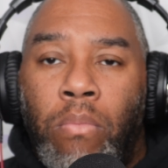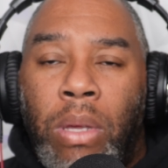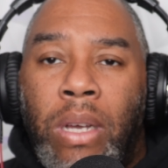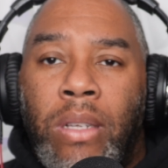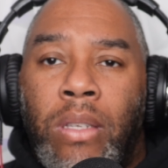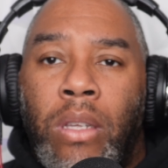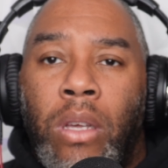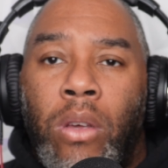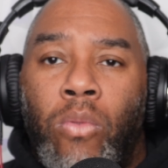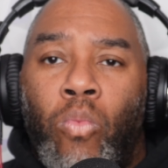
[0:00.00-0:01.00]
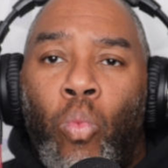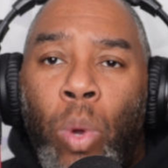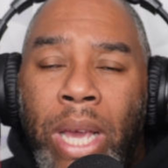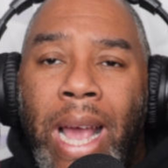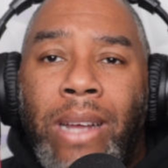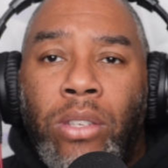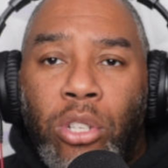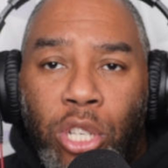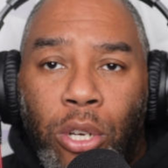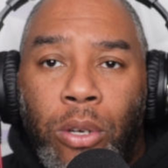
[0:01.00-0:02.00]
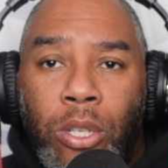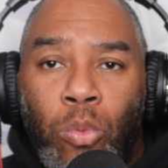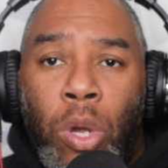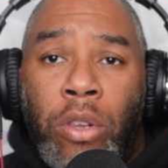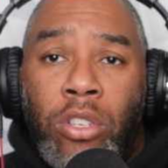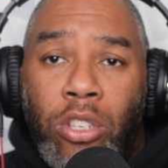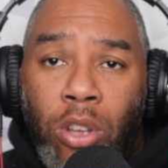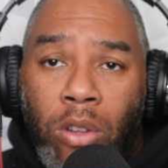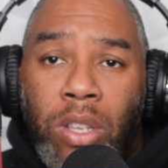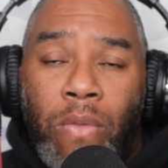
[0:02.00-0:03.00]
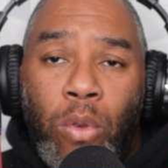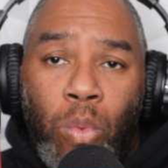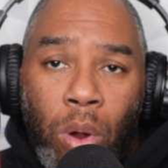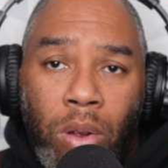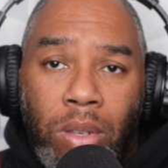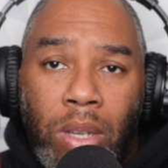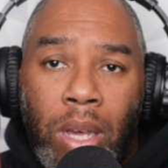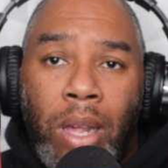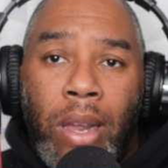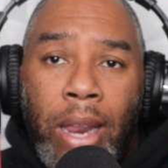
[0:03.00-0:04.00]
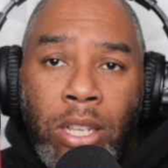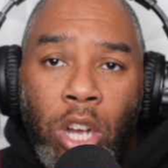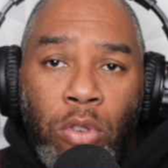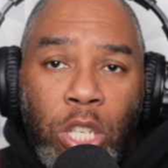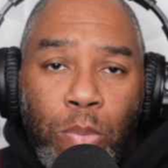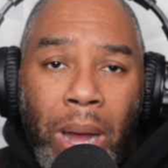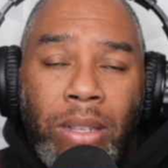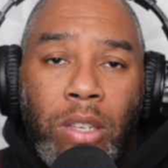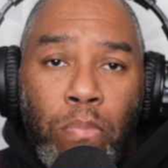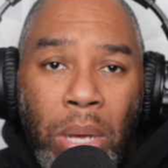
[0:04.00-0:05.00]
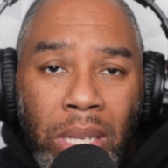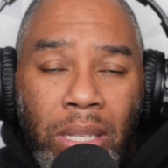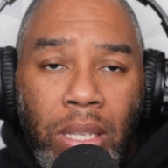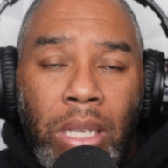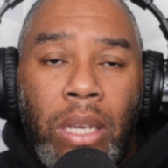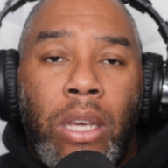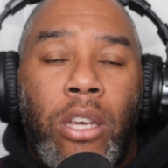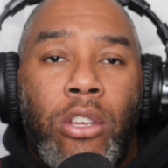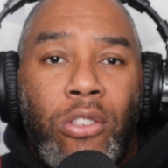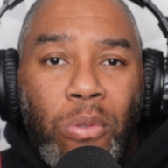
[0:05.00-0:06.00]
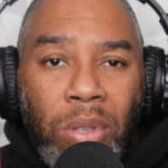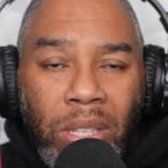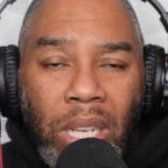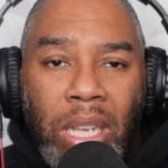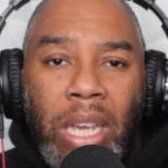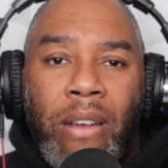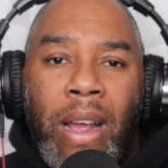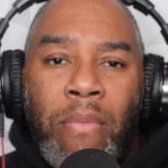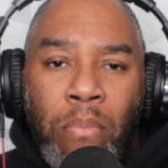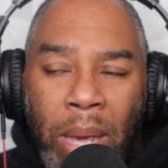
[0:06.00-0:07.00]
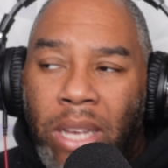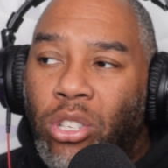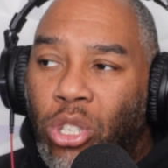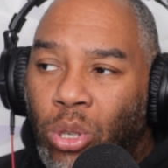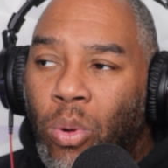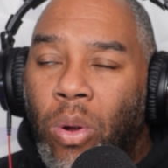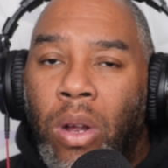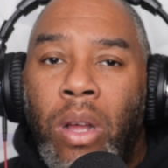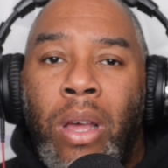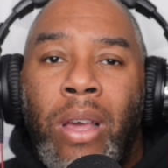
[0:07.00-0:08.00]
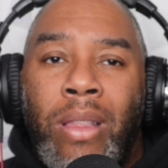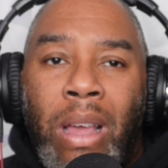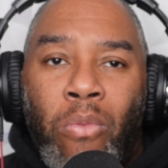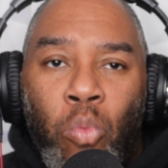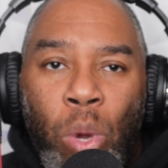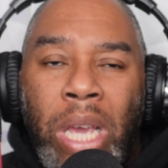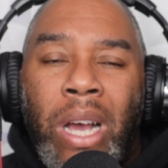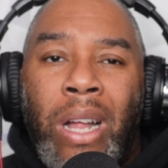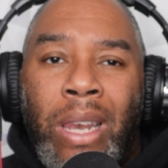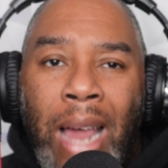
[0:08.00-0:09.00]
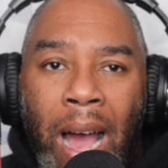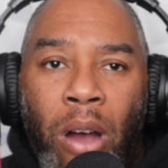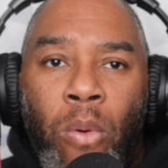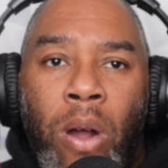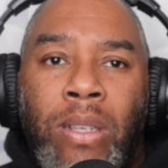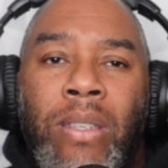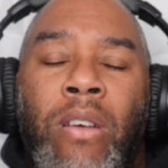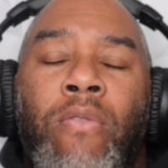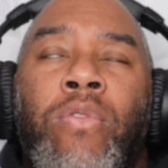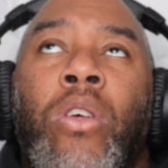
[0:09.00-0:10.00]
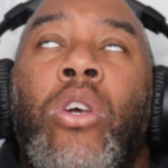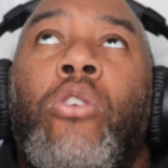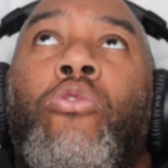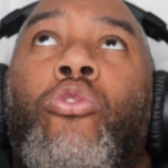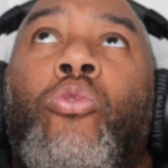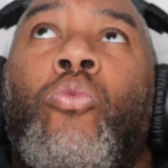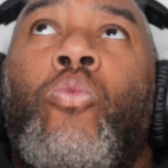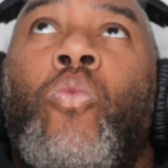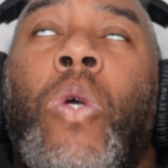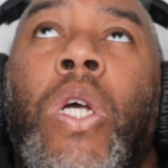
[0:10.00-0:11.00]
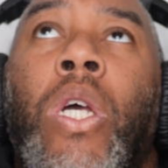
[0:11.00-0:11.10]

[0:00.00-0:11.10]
Because we as a church, we are the salt of the world. It is our responsibility to sit here and make sure that we allow ourselves to